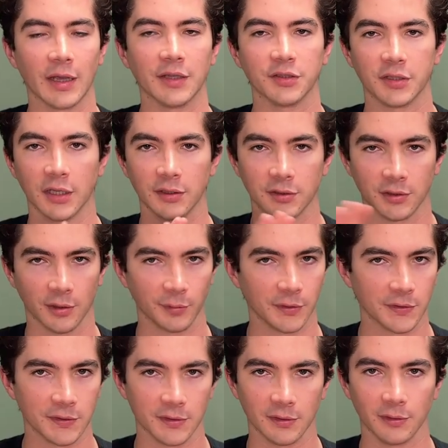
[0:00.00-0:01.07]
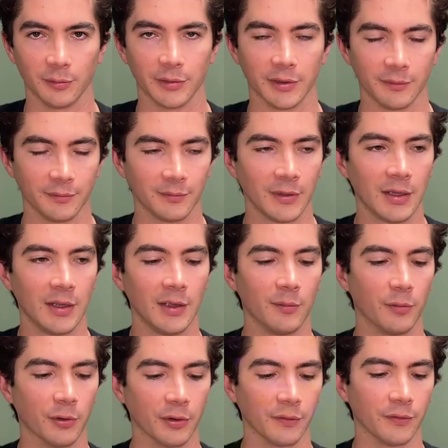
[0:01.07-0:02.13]
Edge to edge sharpness is a little bit
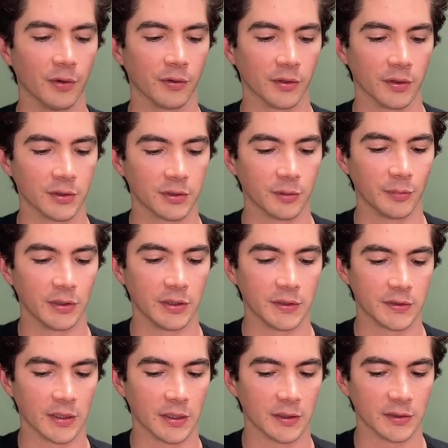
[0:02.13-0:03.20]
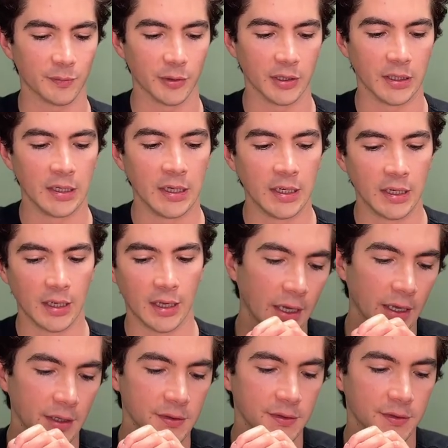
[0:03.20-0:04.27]
more in vogue than it should be these days. But
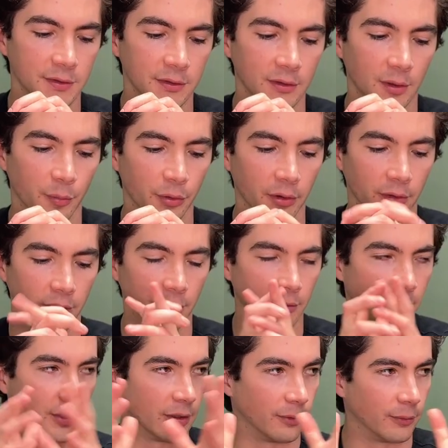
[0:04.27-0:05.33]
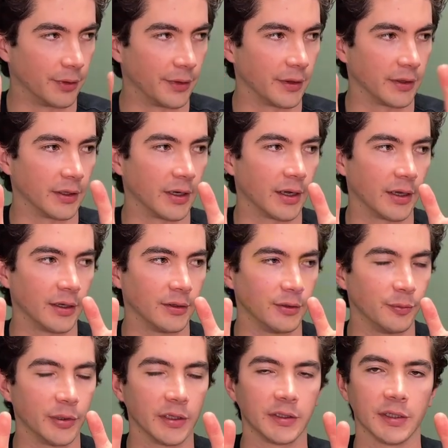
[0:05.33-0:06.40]
as a birder, one thing that I
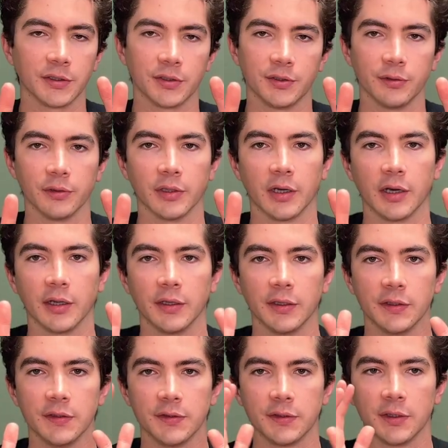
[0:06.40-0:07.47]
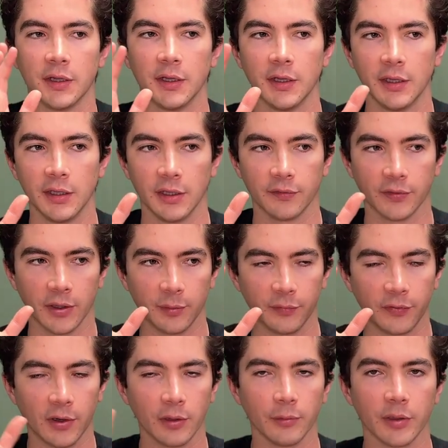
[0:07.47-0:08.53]
do pay attention to a lot is if I'm
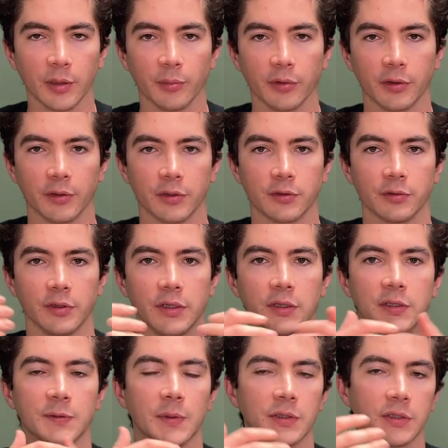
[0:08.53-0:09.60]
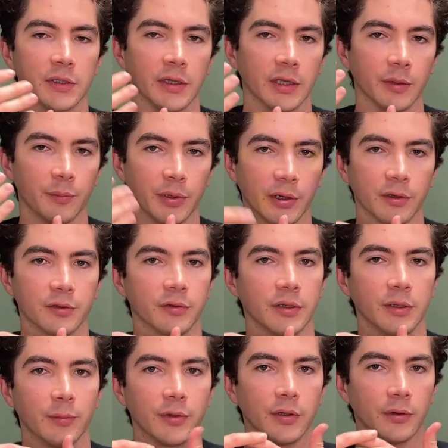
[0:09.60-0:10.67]
following a bird in a tree, especially like a bare
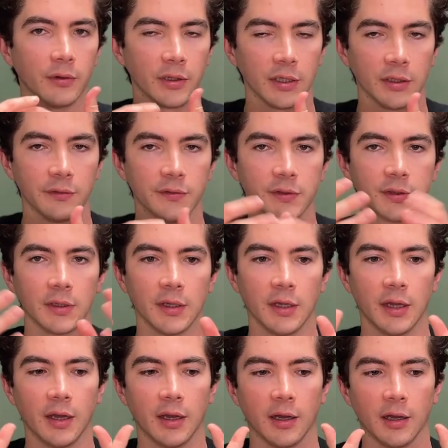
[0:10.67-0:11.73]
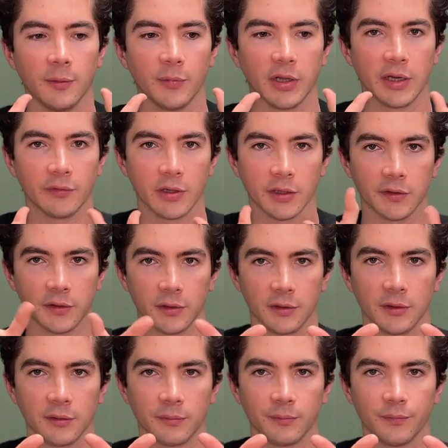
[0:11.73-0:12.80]
tree with no leaves, and I've got
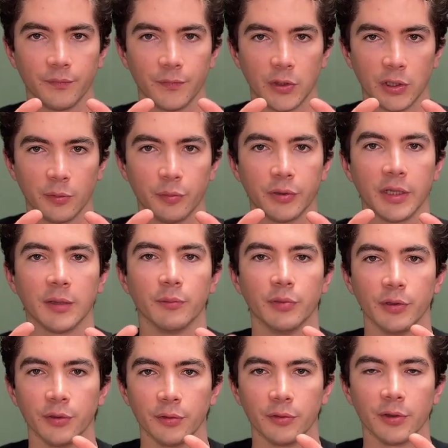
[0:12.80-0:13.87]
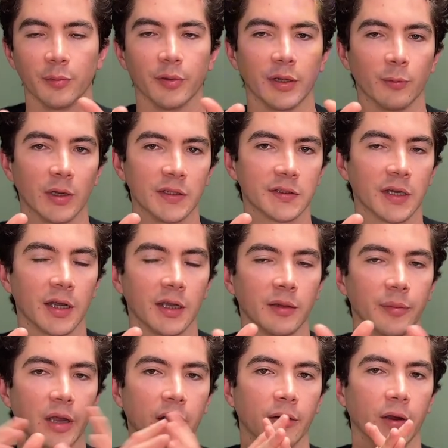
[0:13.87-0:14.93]
the plain blue or the plain white sky in the
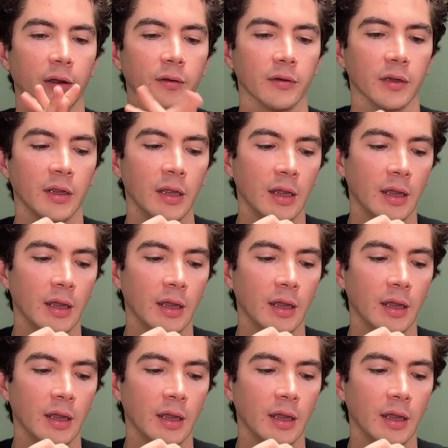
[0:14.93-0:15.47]
background,